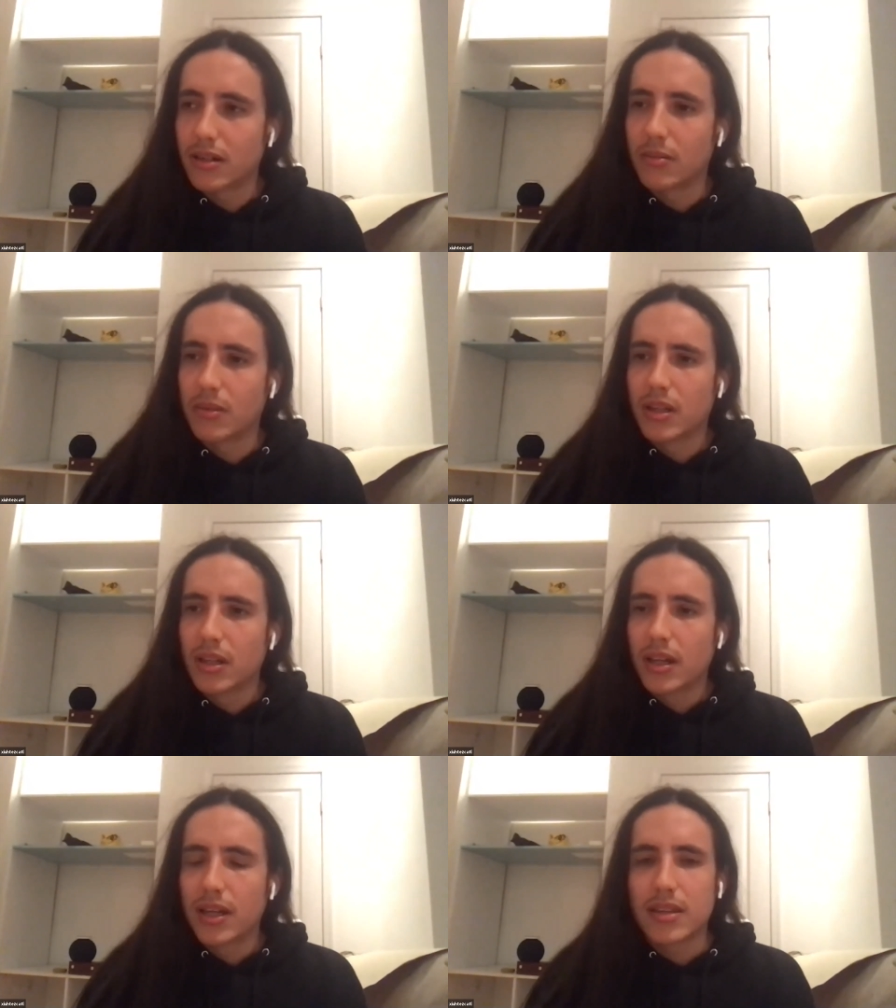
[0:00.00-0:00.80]
Um,
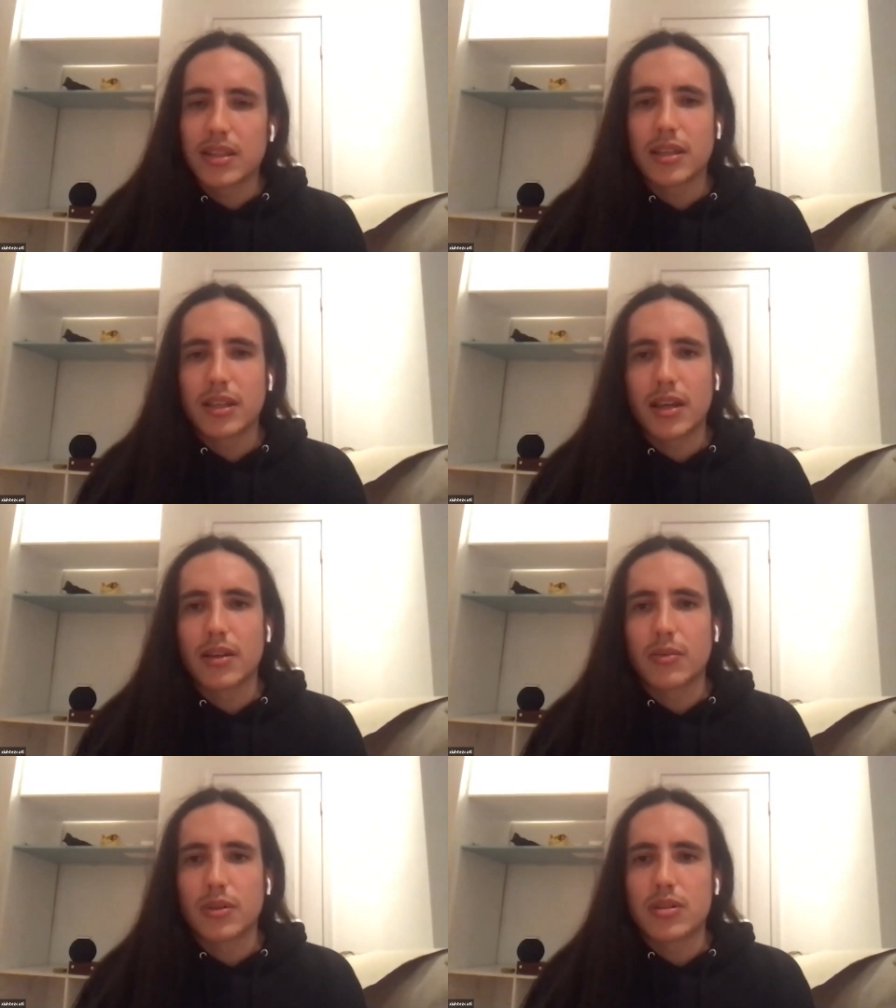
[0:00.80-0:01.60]
and I think, yeah,
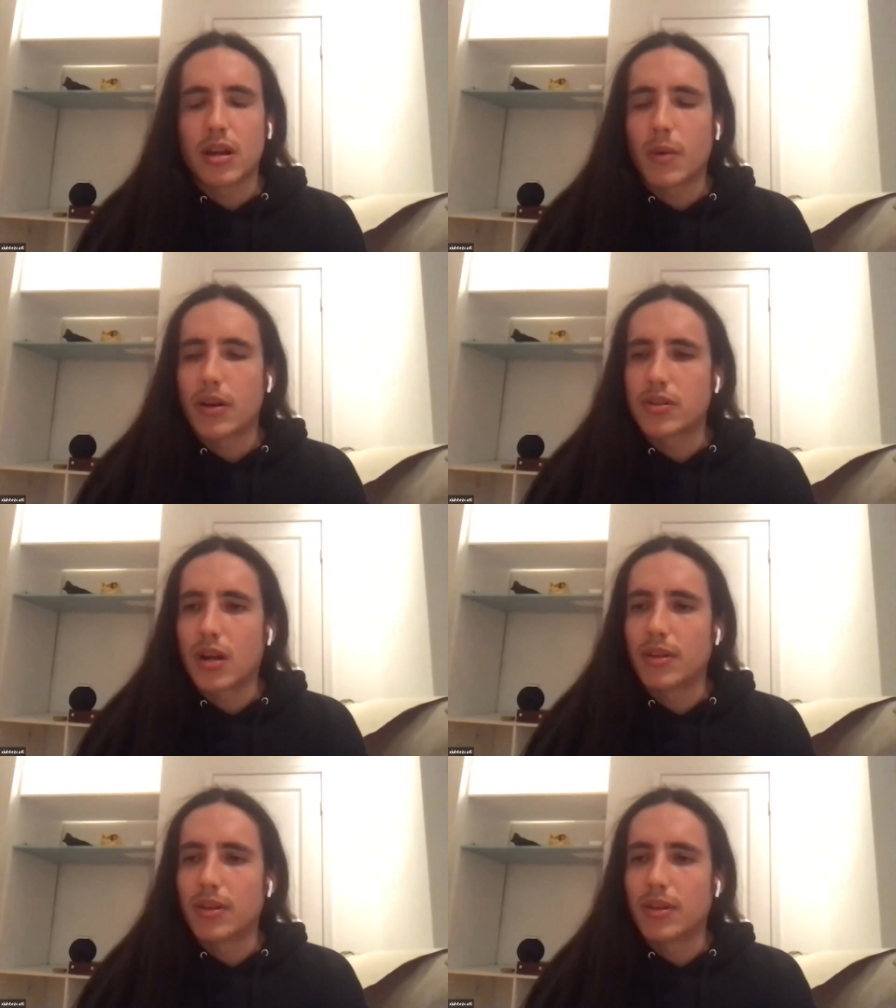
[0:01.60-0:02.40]
like when you talk about
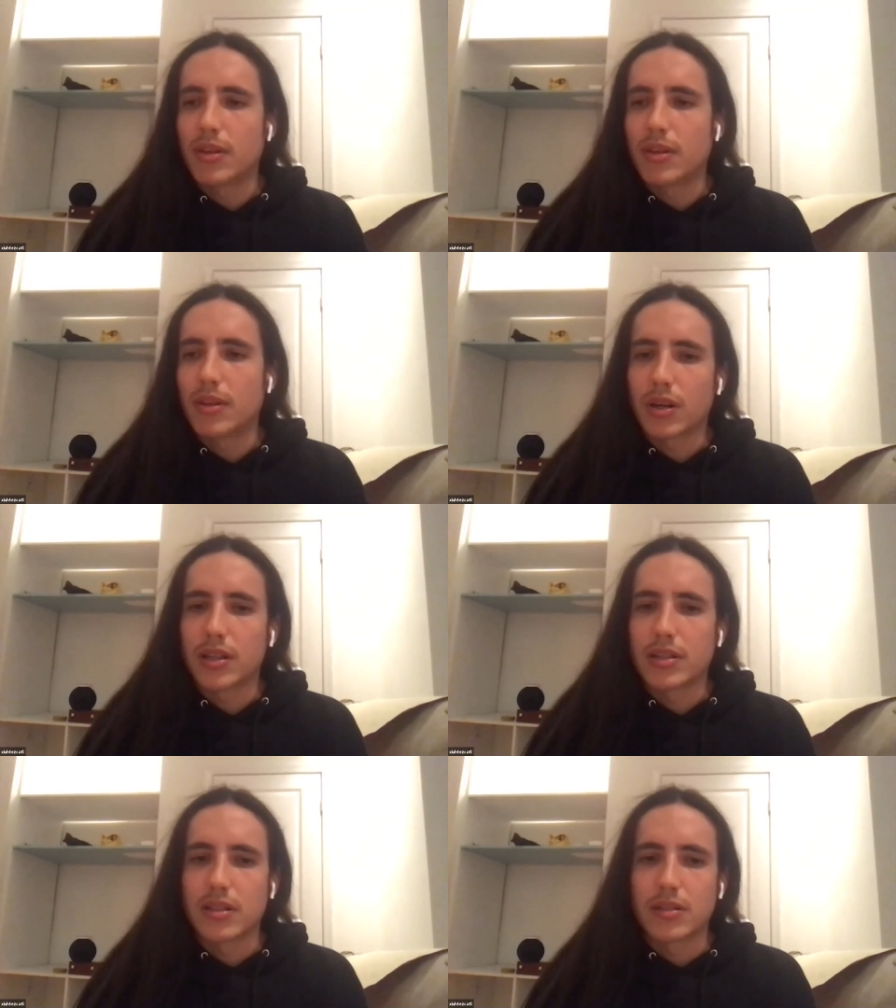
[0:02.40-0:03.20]
trauma,
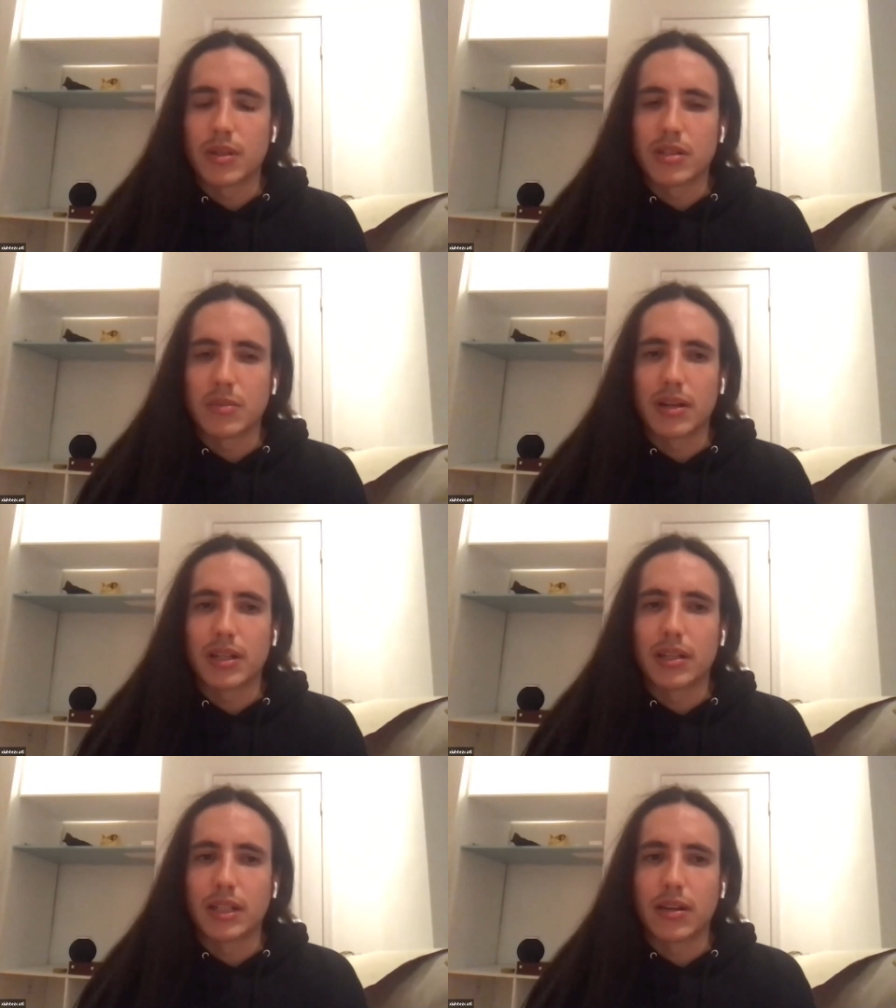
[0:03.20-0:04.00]
like this work is as
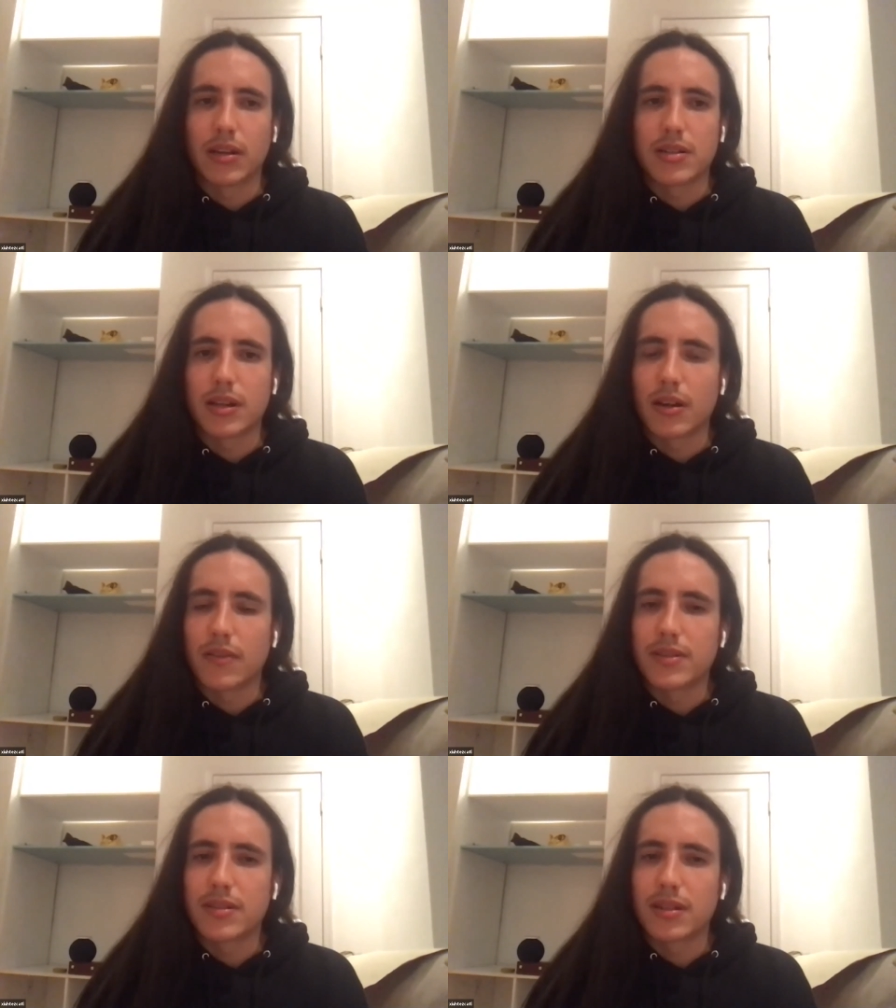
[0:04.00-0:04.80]
much about healing
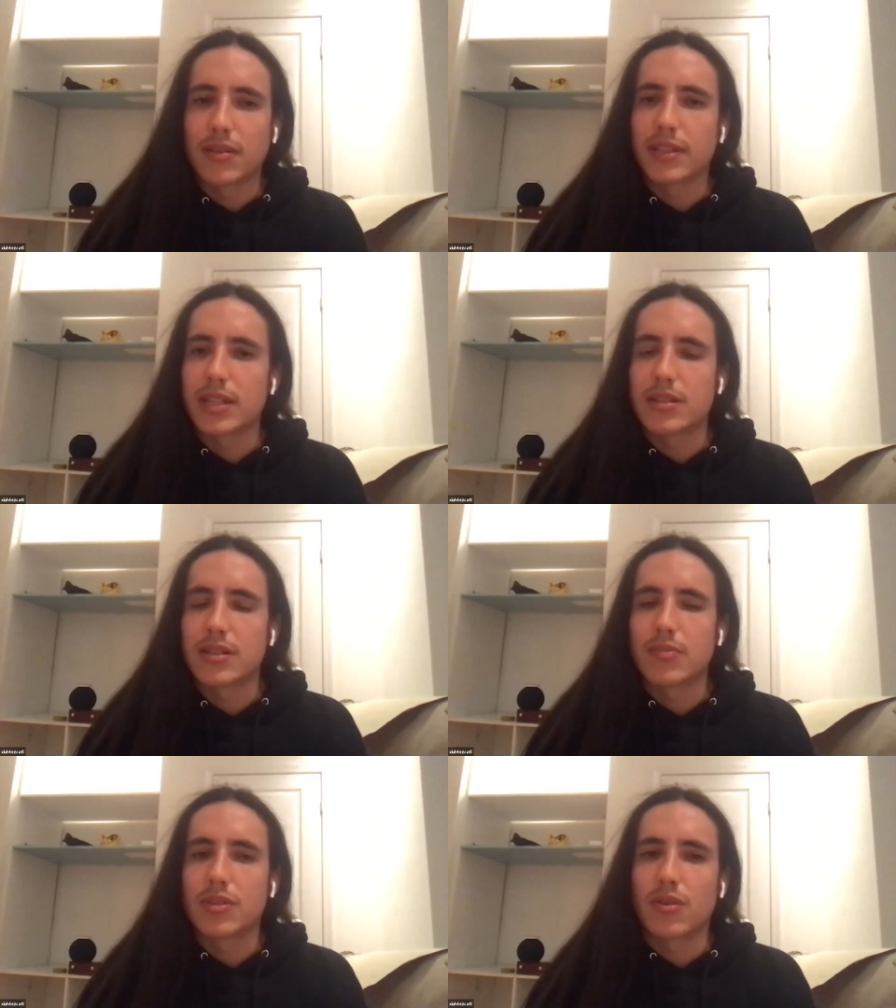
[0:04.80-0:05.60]
ourselves and our
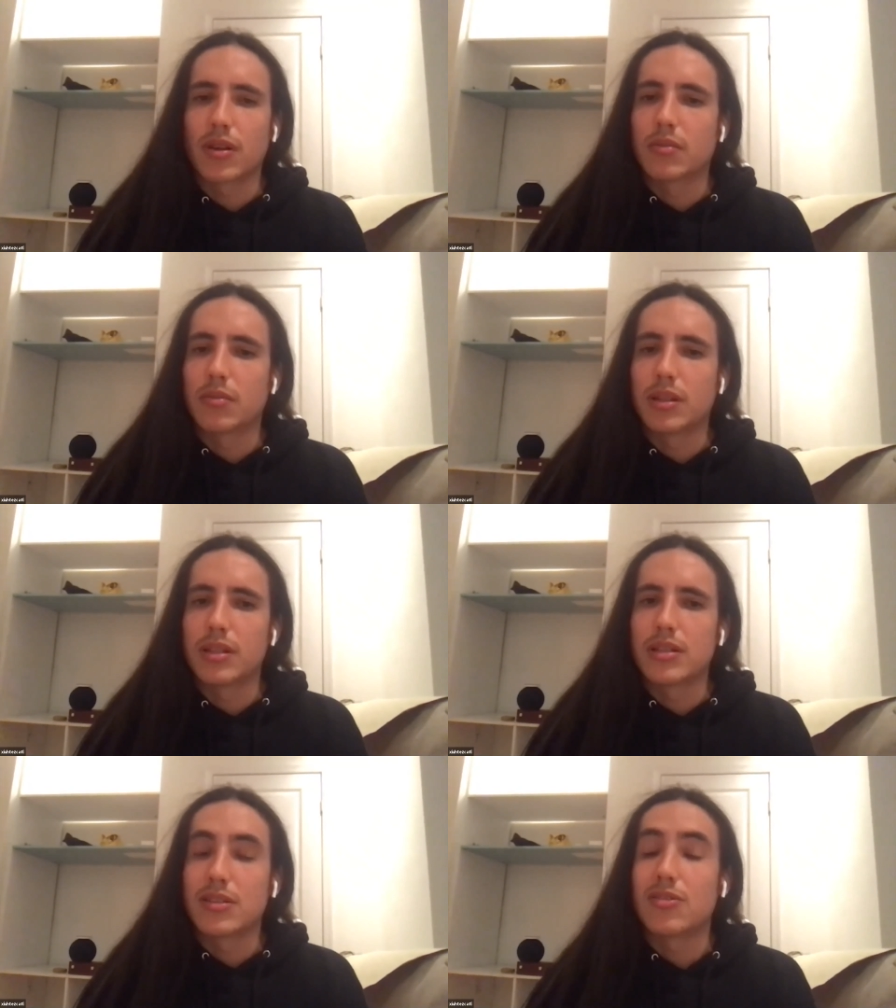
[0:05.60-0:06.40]
relationship to our
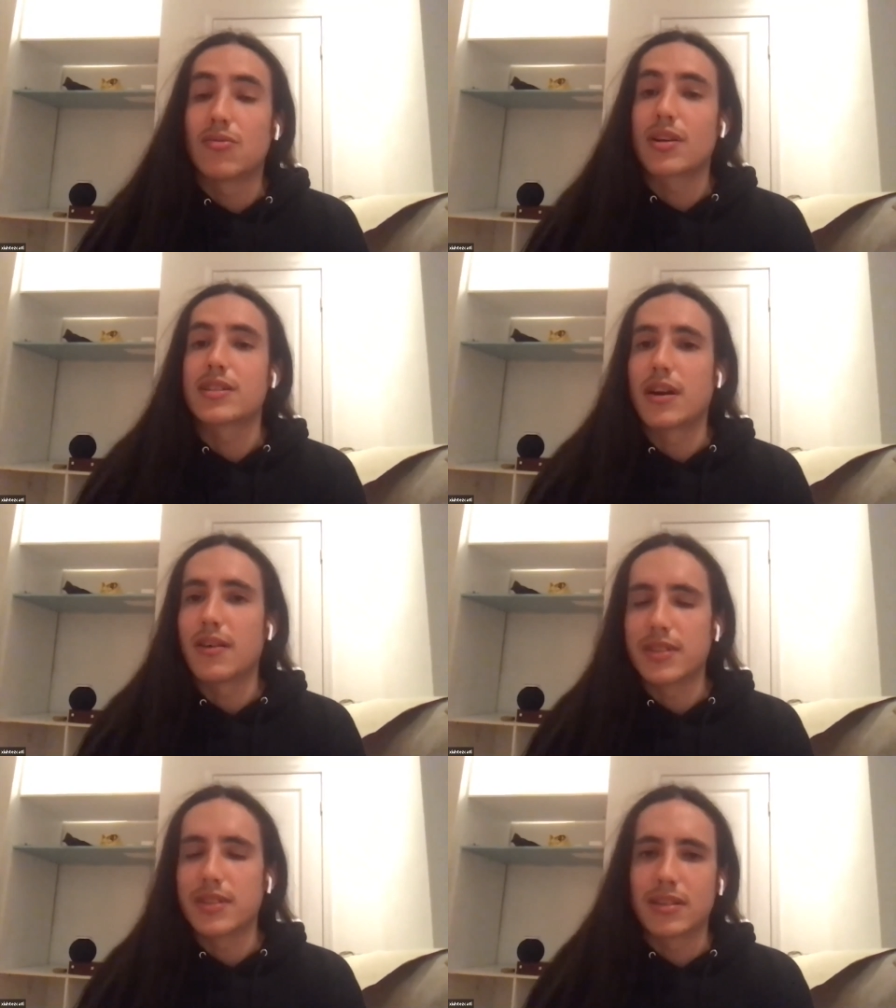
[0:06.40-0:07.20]
communities and to
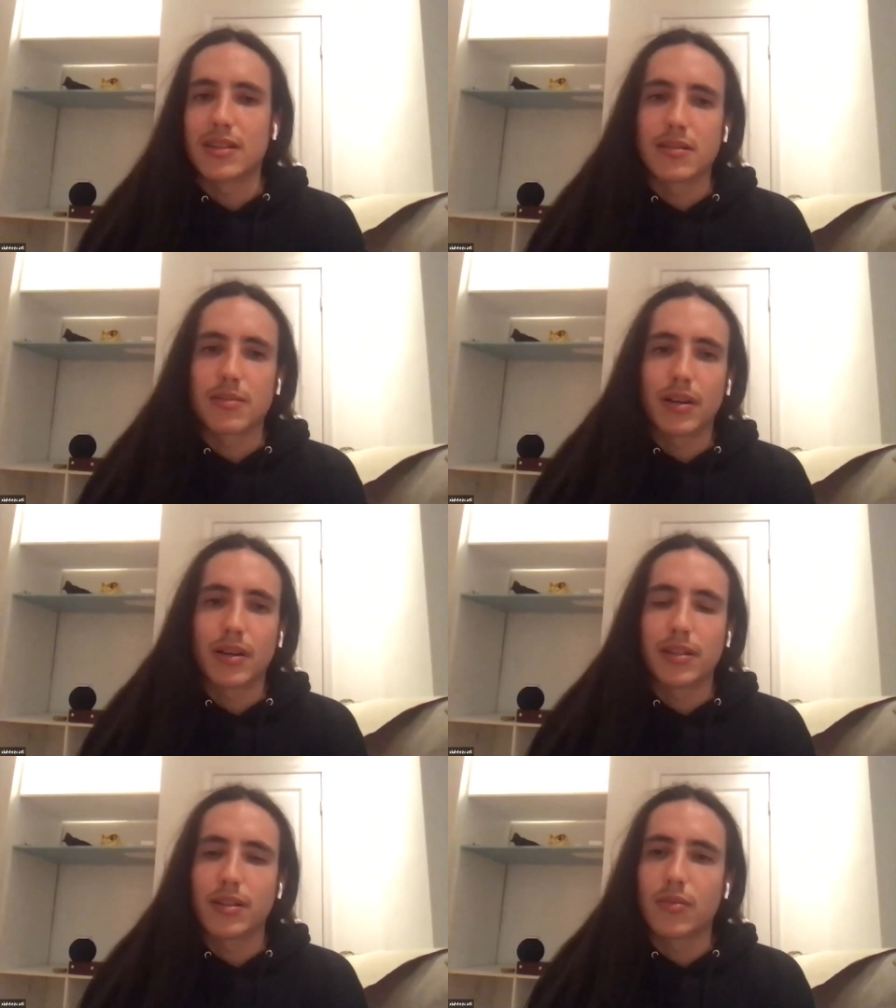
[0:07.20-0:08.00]
ourselves as it is
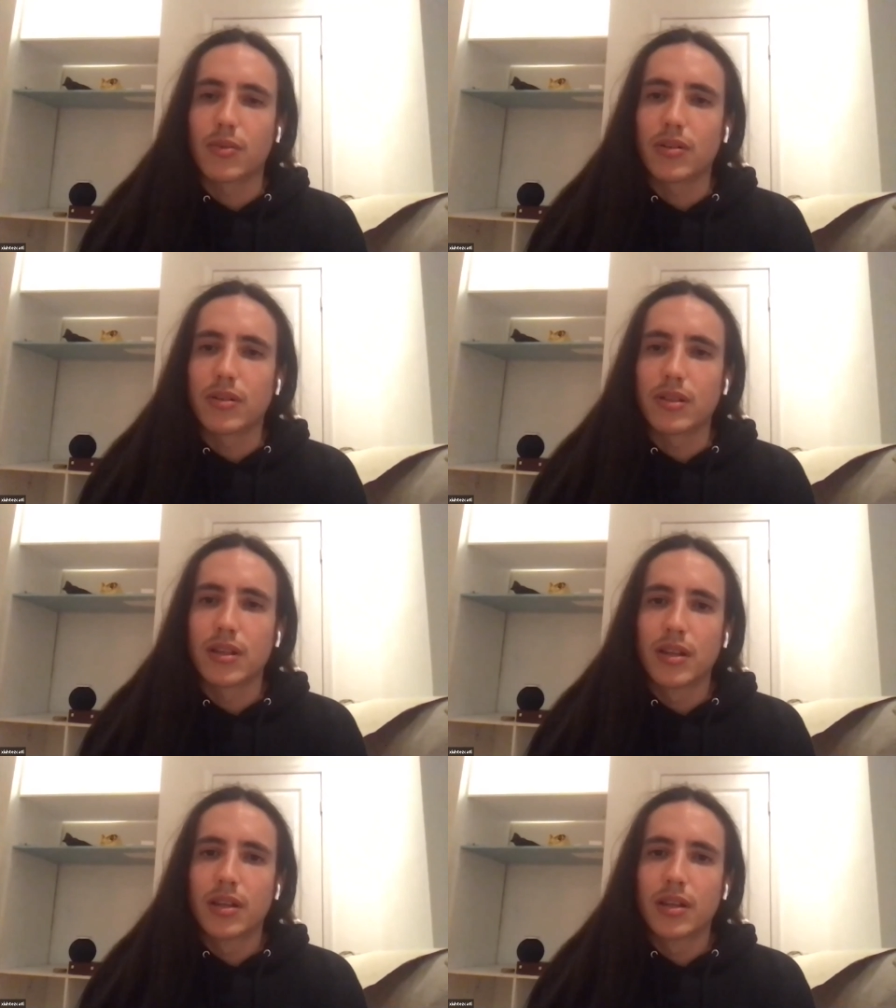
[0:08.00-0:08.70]
about healing the world.